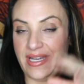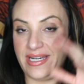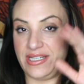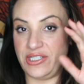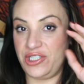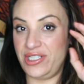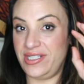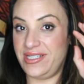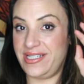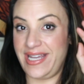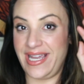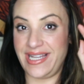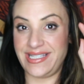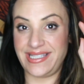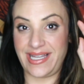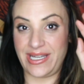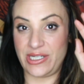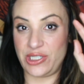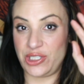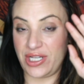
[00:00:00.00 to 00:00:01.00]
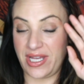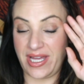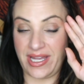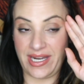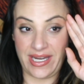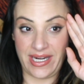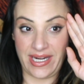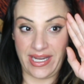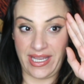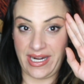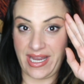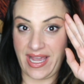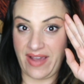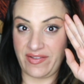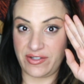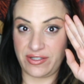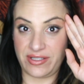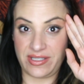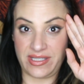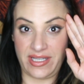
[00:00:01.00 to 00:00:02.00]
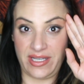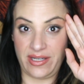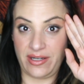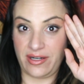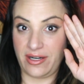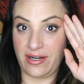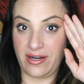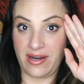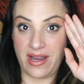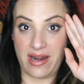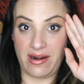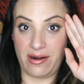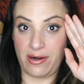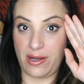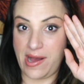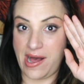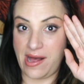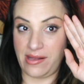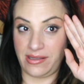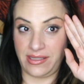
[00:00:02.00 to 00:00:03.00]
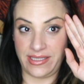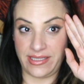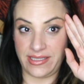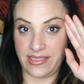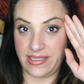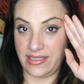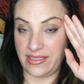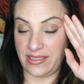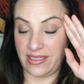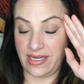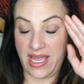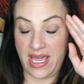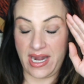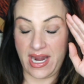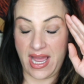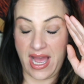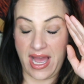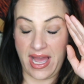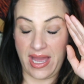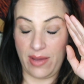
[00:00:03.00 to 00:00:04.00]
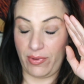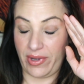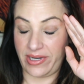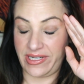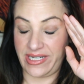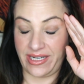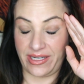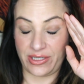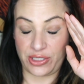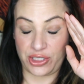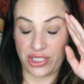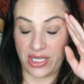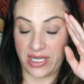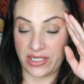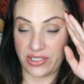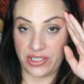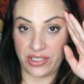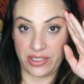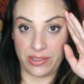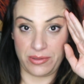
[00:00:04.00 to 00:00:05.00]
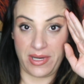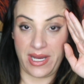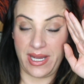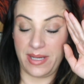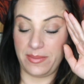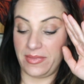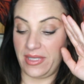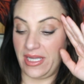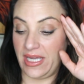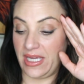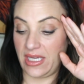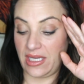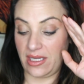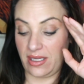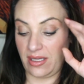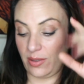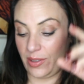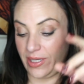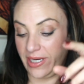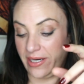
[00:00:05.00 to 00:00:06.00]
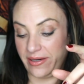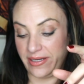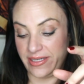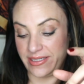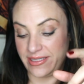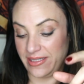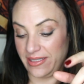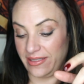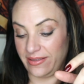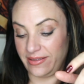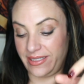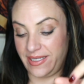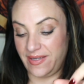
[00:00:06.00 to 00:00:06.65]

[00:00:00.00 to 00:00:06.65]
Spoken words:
And she takes that shot, honey. And after seeing her, I don't know how Clint didn't. And I want to take a shot too. I'm like, where is it?